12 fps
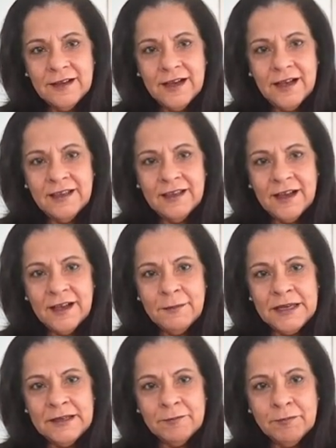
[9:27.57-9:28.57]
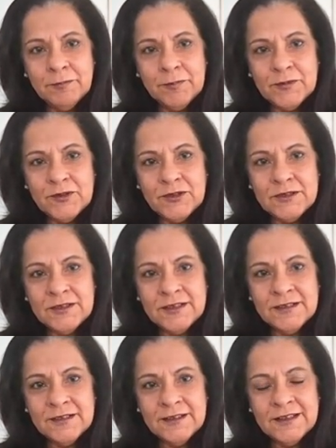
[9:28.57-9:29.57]
I, I mean,
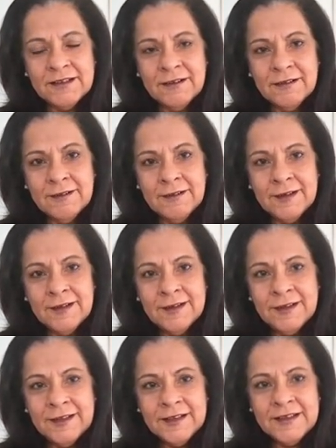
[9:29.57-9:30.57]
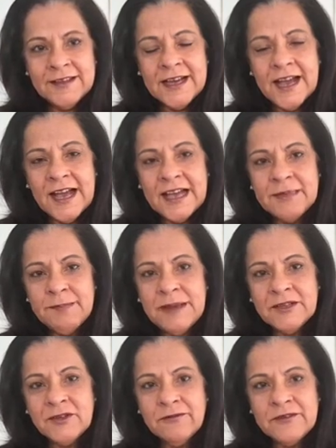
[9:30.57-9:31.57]
the, the
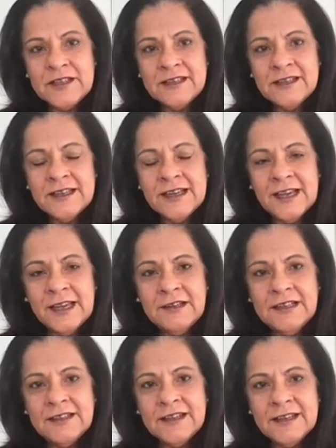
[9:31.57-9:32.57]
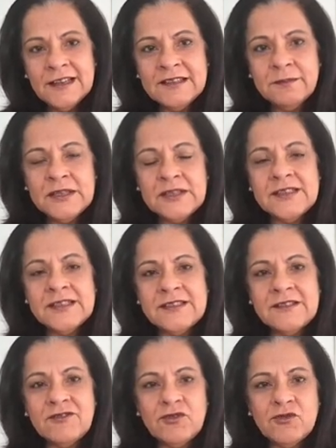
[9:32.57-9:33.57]
aspect of taking anything as
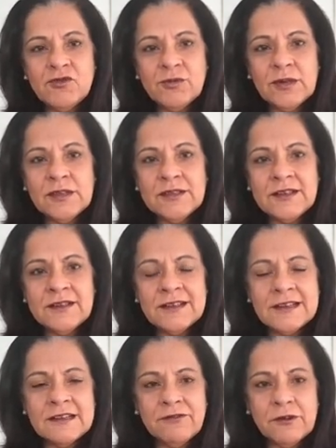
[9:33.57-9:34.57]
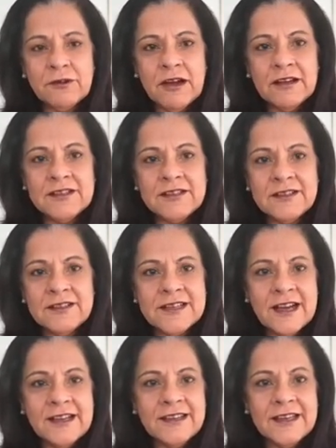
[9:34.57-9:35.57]
business as usual, taking it for granted,
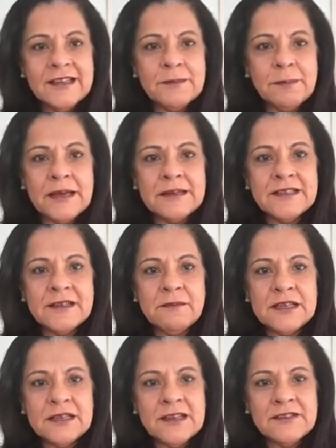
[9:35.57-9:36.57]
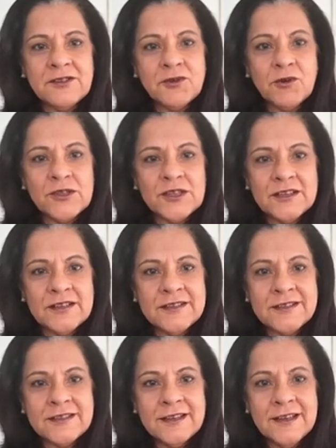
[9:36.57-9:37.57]
I think the pandemic has taught
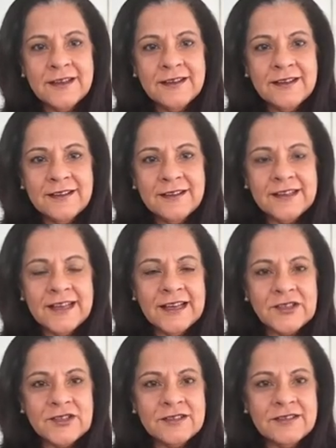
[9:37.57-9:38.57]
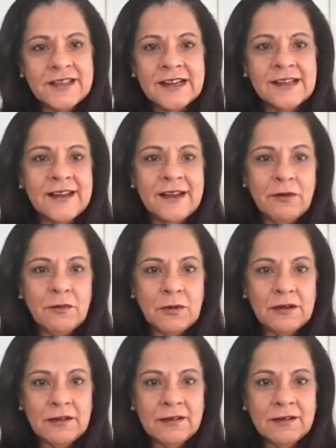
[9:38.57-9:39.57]
us that that'll never
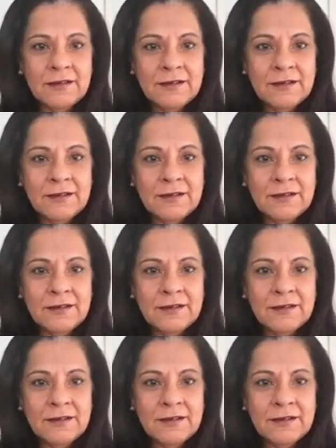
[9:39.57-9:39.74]
work.